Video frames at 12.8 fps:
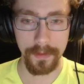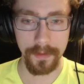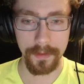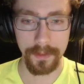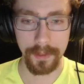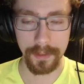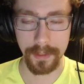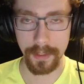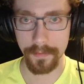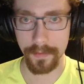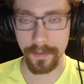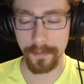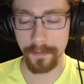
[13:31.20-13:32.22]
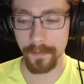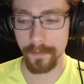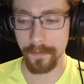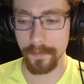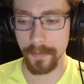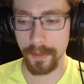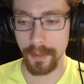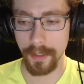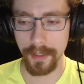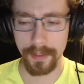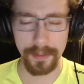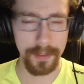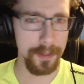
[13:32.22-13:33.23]
successful, and
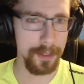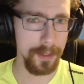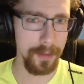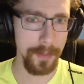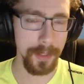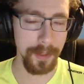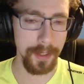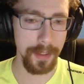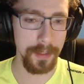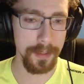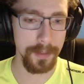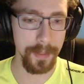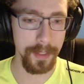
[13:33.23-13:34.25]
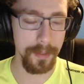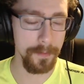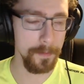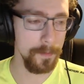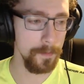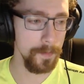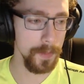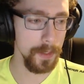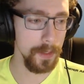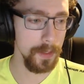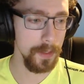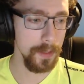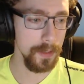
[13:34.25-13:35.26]
it's a disturbing line to me.
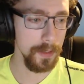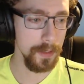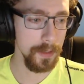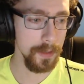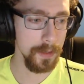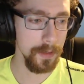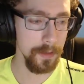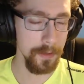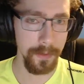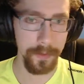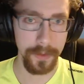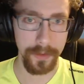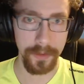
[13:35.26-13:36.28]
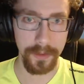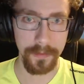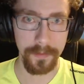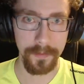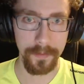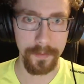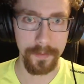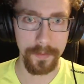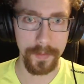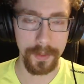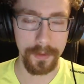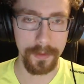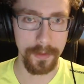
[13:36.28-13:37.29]
New world order,
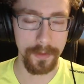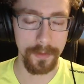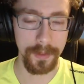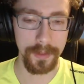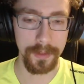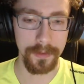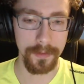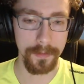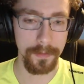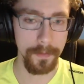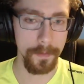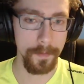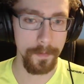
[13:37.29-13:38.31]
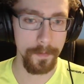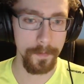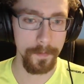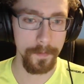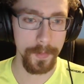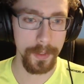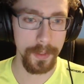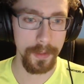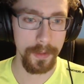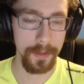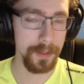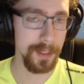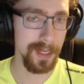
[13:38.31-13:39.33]
globalism,
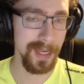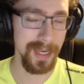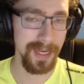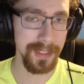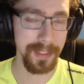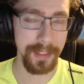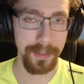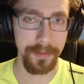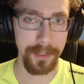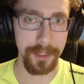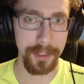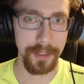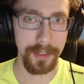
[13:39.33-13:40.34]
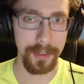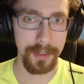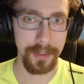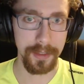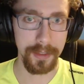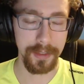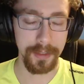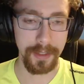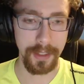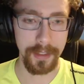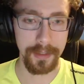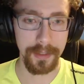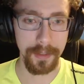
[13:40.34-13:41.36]
is an anti-Christian
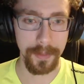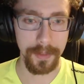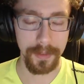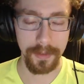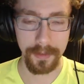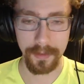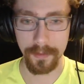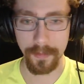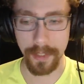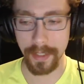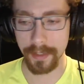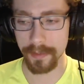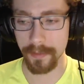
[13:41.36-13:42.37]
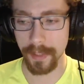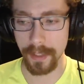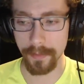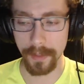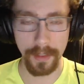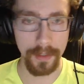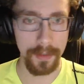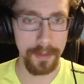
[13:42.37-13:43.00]
concept. It's back to Babylon.